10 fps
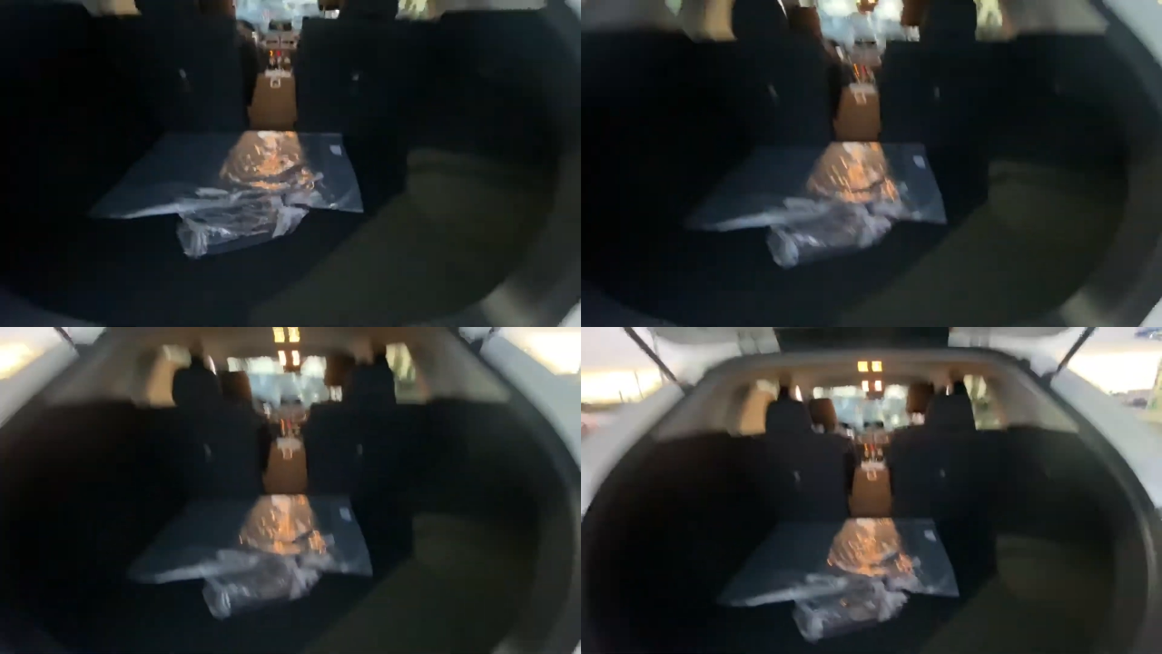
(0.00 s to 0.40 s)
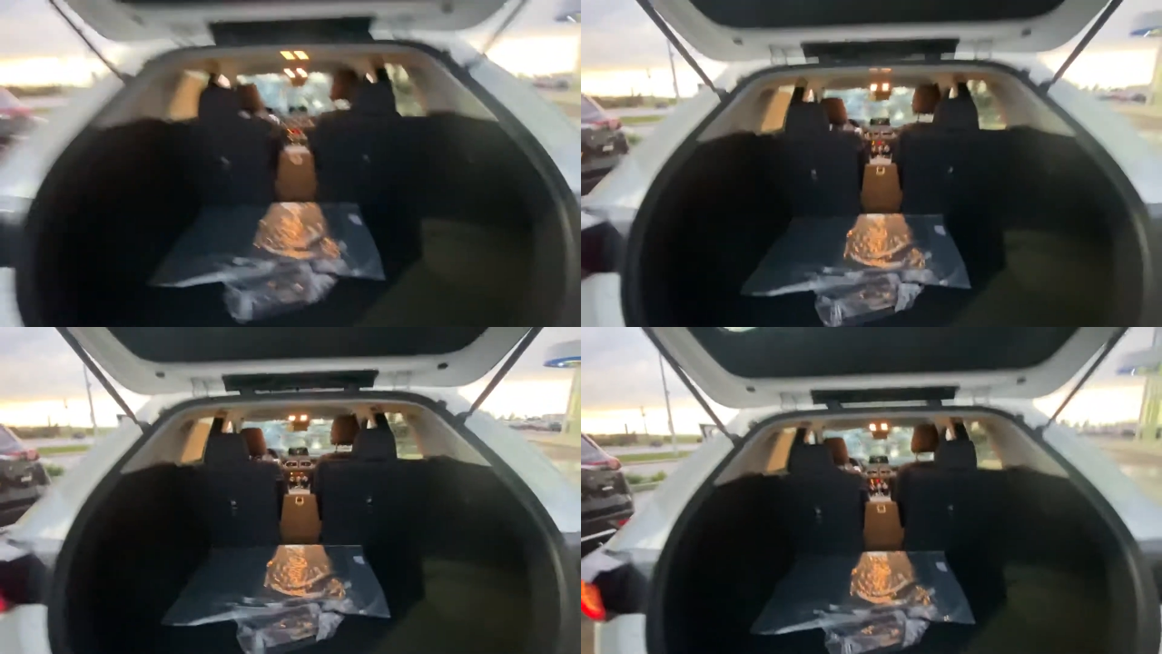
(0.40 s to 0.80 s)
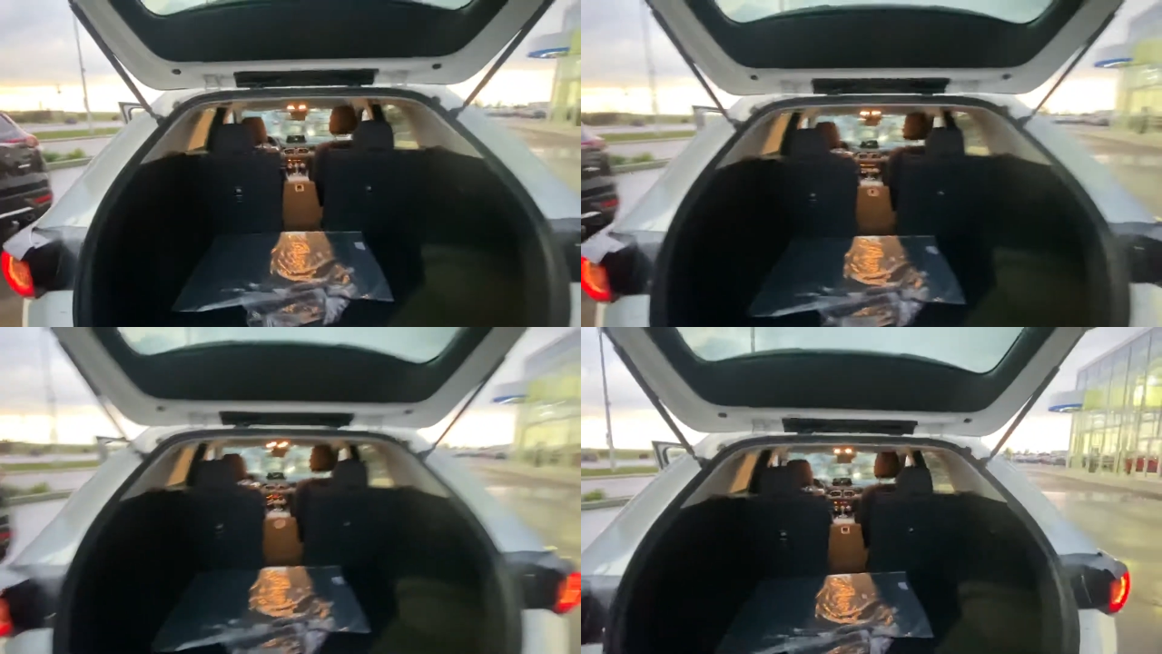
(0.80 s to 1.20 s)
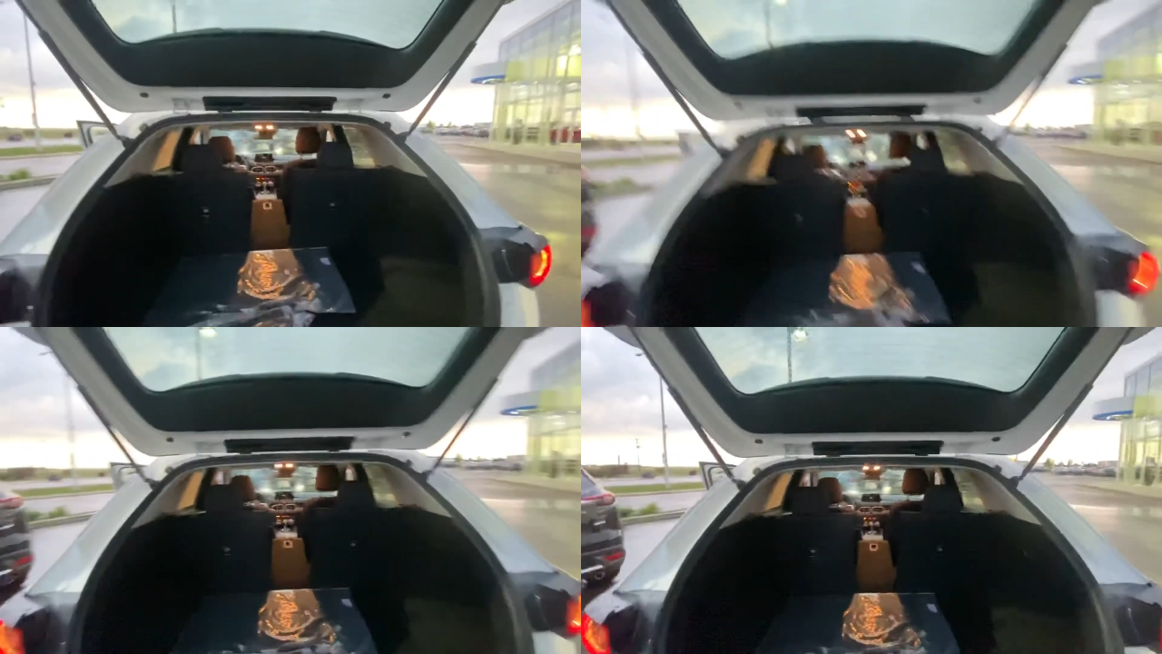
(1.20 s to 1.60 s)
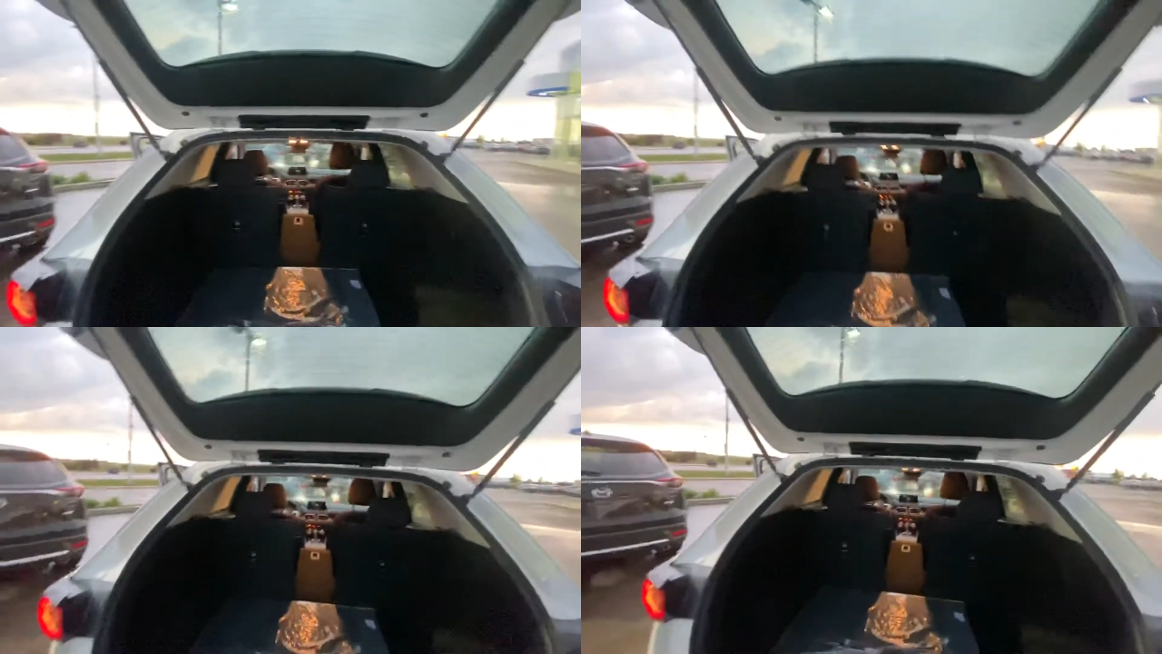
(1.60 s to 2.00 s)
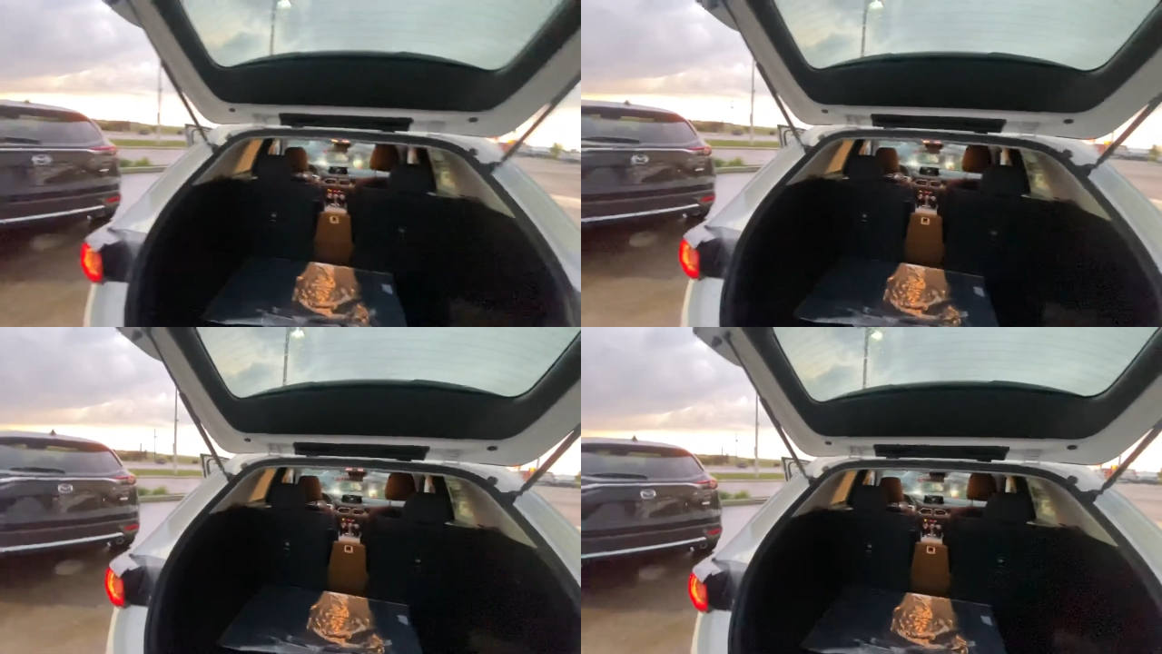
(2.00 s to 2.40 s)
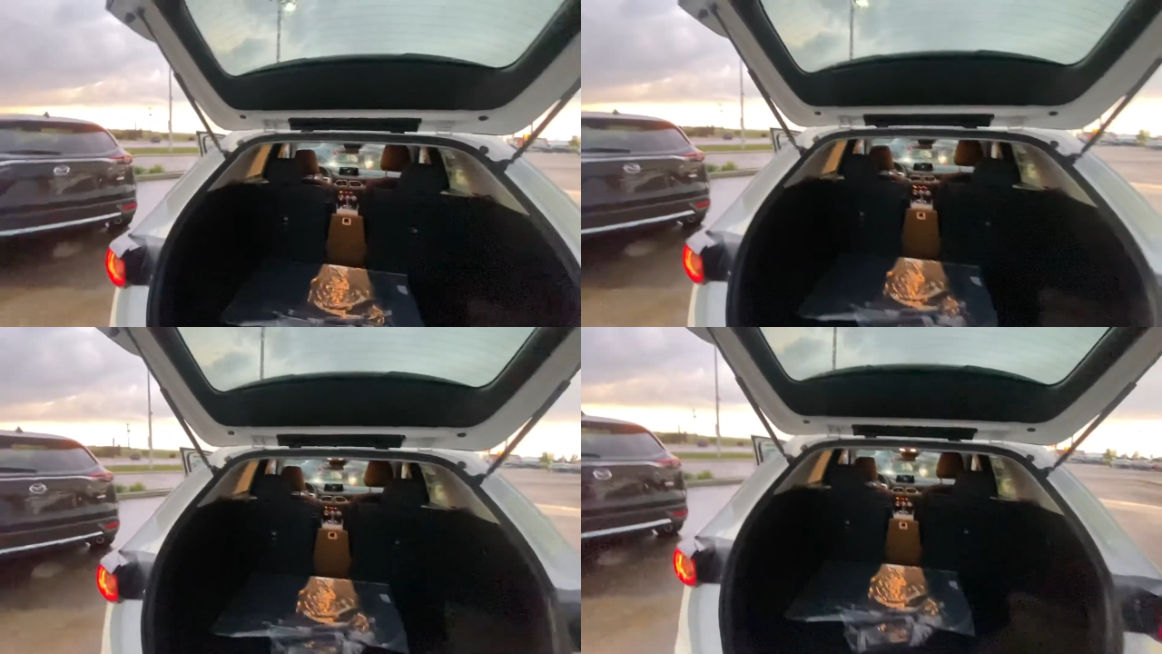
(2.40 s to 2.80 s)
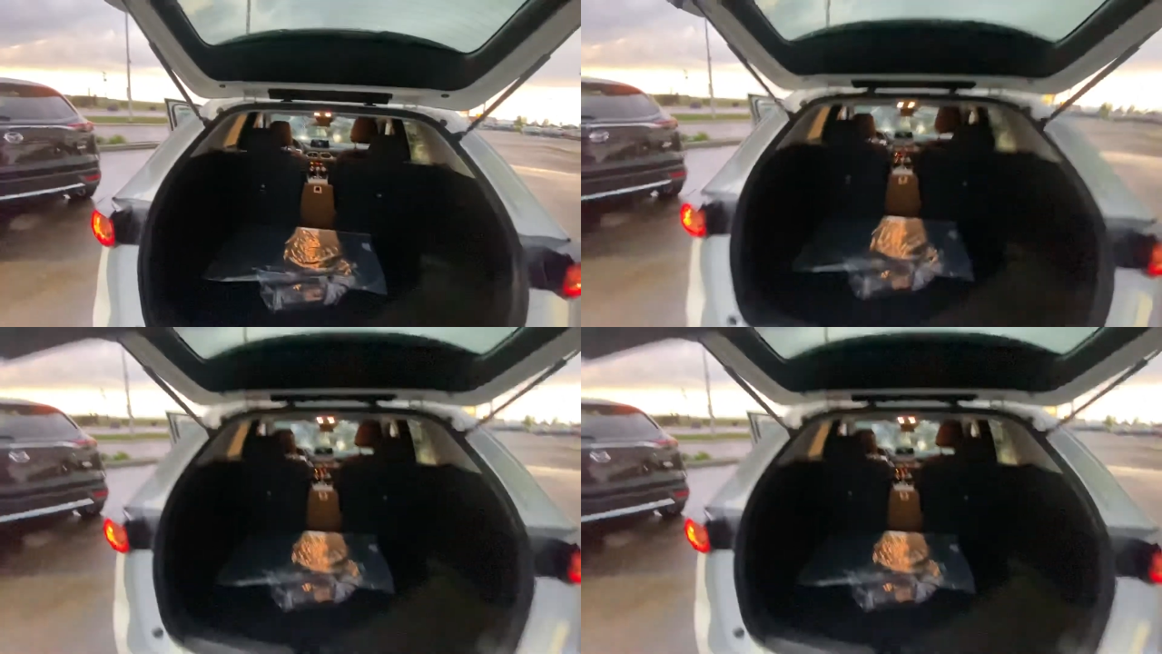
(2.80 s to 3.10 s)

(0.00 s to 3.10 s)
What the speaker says: Nobody's mouth can be seen.